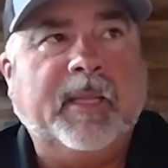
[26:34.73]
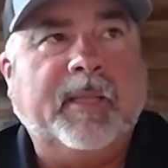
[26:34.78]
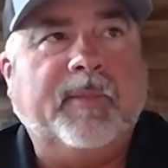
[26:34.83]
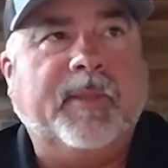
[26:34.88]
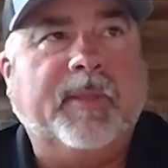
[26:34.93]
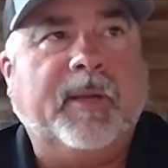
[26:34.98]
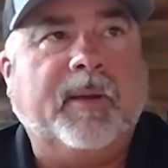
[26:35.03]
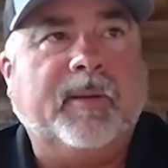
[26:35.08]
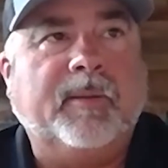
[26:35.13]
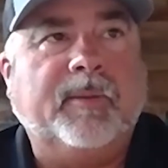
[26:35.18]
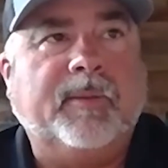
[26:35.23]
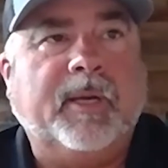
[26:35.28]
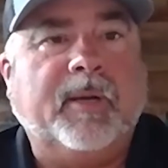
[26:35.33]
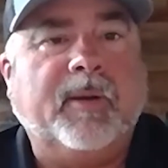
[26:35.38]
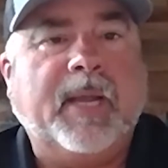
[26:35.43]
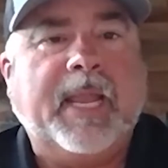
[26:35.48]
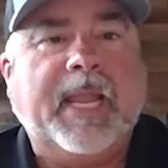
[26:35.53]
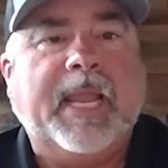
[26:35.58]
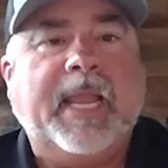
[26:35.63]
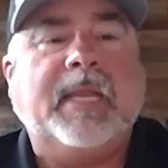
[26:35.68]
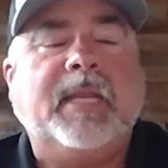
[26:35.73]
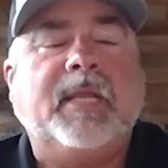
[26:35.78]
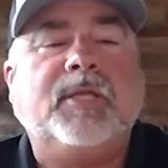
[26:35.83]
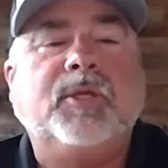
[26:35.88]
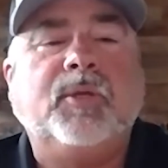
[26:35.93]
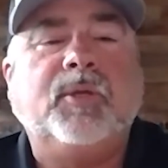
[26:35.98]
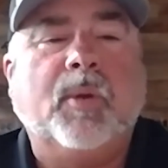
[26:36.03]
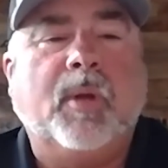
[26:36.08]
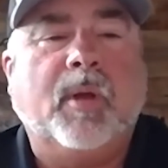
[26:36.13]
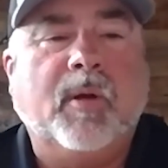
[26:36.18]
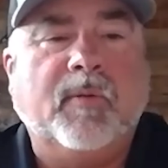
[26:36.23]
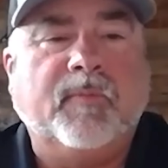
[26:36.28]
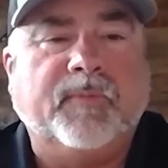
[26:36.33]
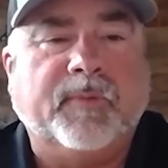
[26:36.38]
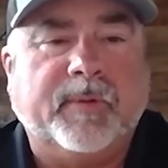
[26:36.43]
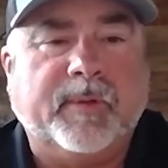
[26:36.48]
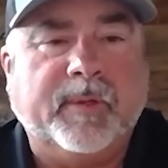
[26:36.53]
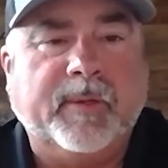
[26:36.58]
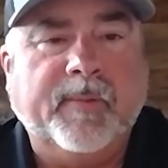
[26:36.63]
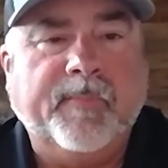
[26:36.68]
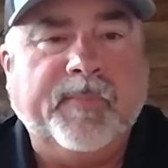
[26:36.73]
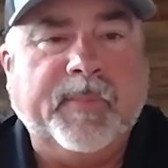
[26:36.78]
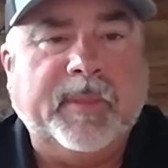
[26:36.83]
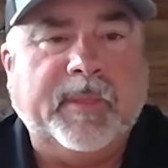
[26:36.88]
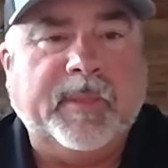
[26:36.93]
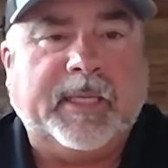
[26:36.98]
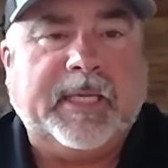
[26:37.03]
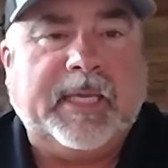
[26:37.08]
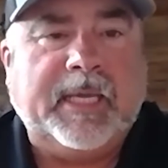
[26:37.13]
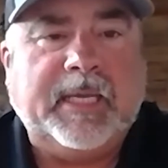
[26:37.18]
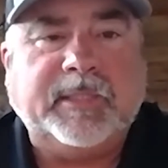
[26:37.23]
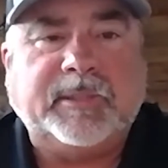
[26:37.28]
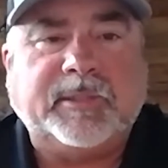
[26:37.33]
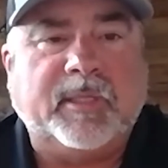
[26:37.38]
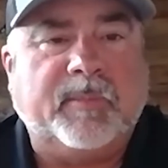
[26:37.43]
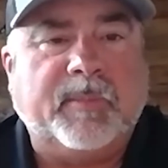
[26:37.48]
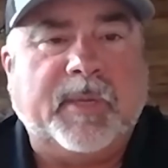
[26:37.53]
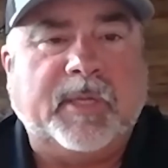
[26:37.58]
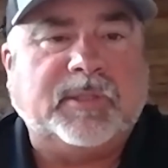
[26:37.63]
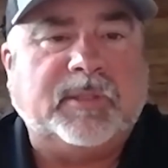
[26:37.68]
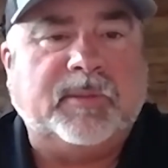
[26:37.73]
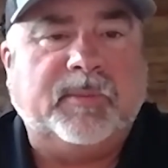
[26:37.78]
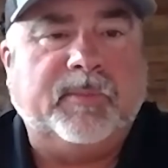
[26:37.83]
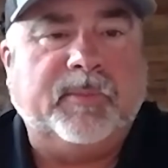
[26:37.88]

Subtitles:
they're handing you over the keys to the most,